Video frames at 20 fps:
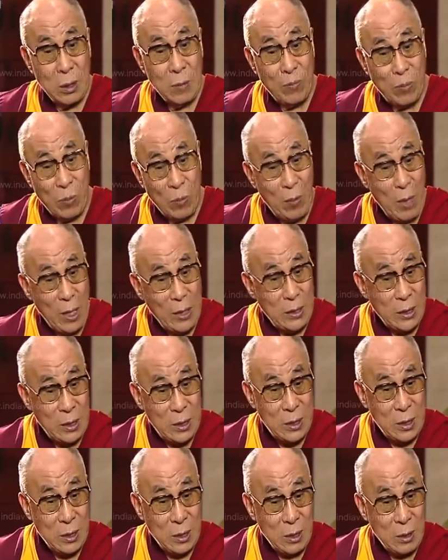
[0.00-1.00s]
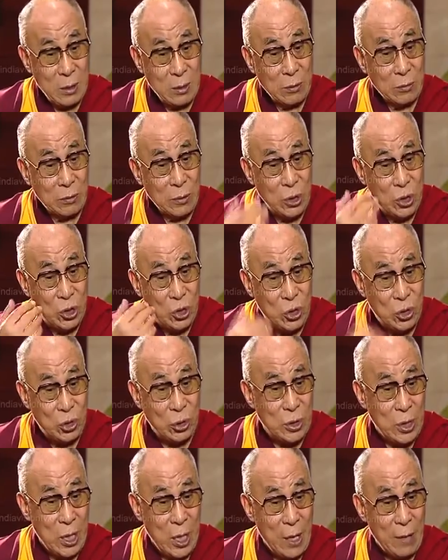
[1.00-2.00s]
Provided we
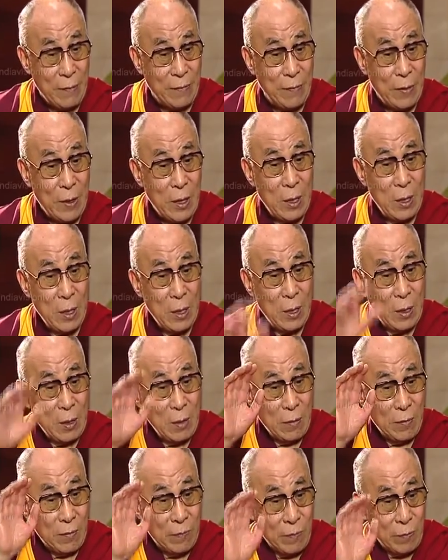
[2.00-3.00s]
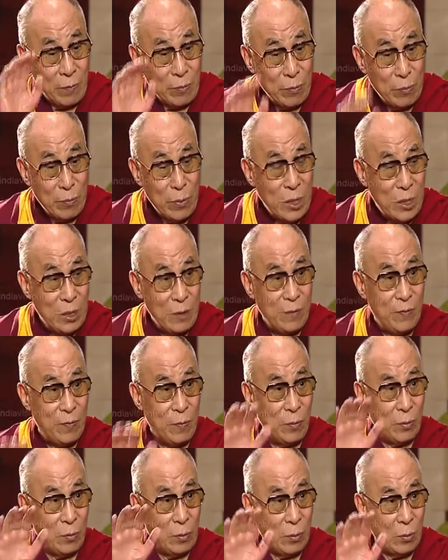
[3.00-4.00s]
should have
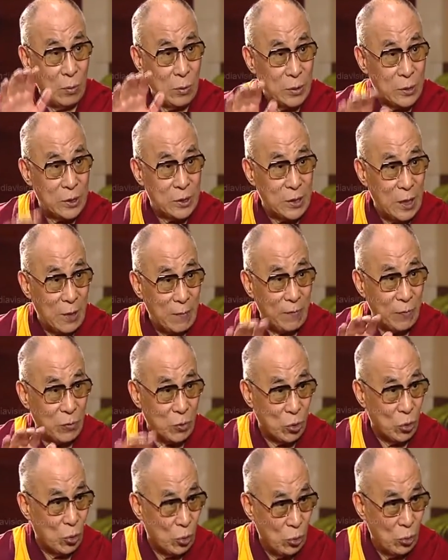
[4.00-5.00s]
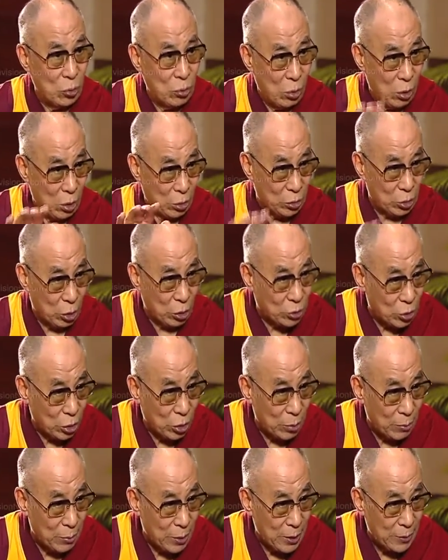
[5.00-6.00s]
meaningful self-rule or
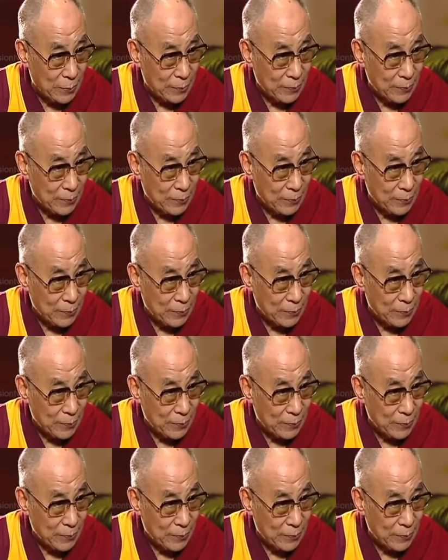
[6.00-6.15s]
autonomy.